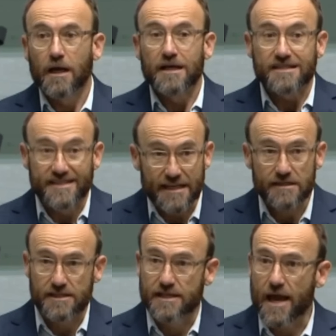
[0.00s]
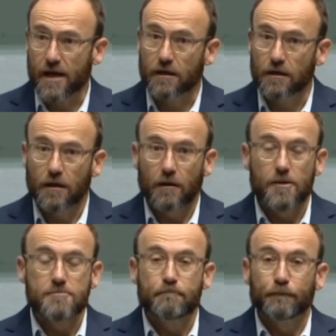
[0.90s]
since then,
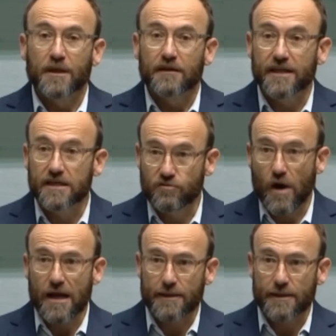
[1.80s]
the Israeli